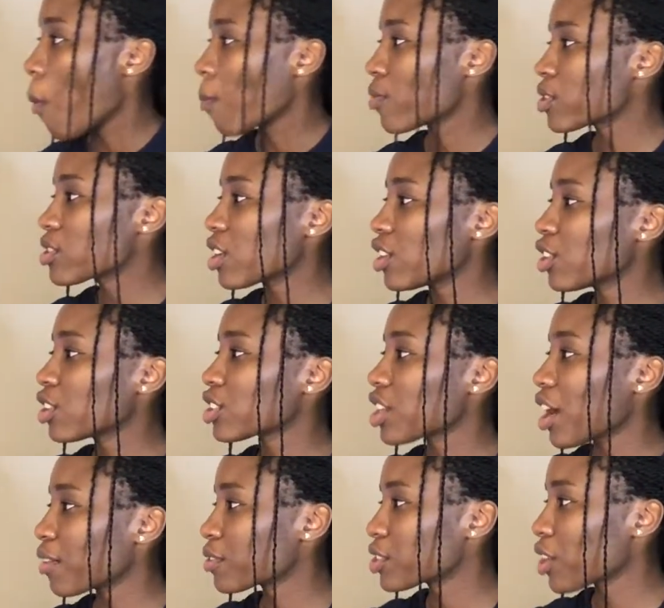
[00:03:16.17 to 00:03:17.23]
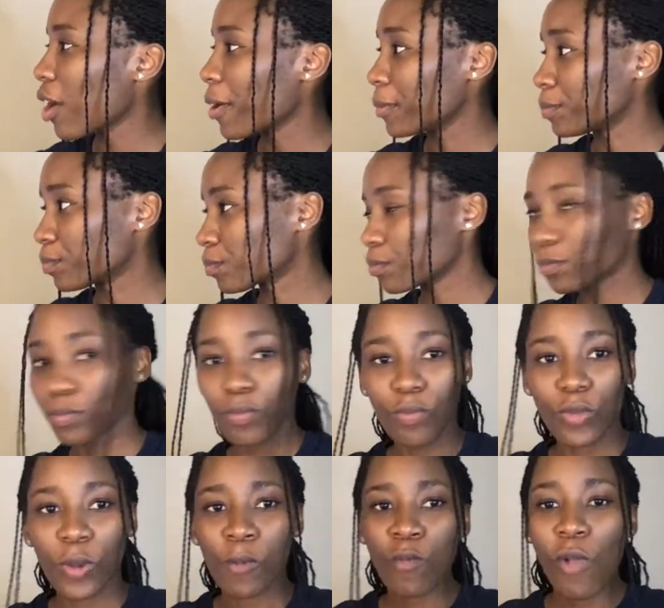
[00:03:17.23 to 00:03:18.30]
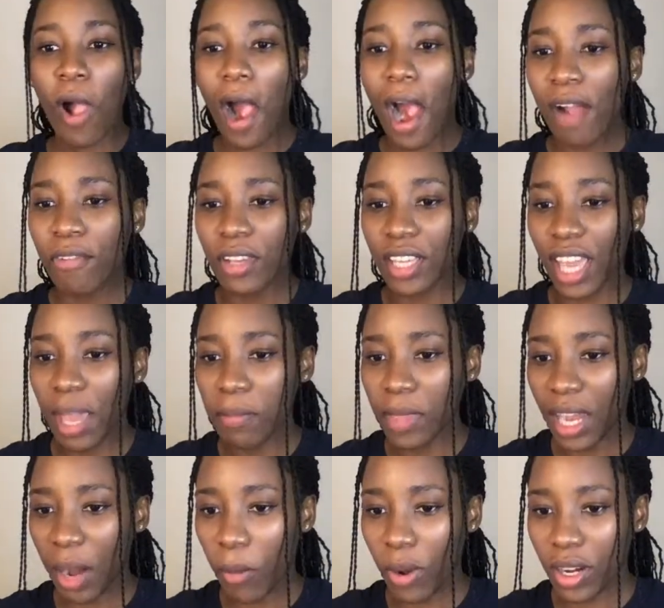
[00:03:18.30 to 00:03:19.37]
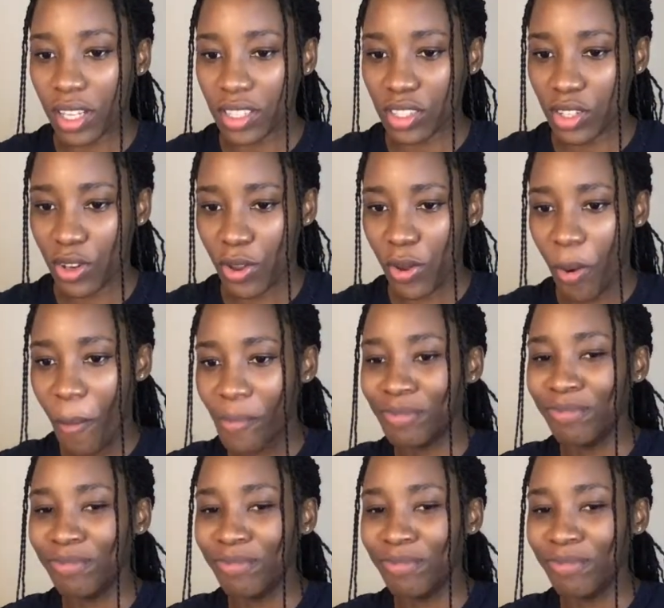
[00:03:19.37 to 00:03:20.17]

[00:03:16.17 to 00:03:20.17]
This is a little tough start. I have a game that I want us to...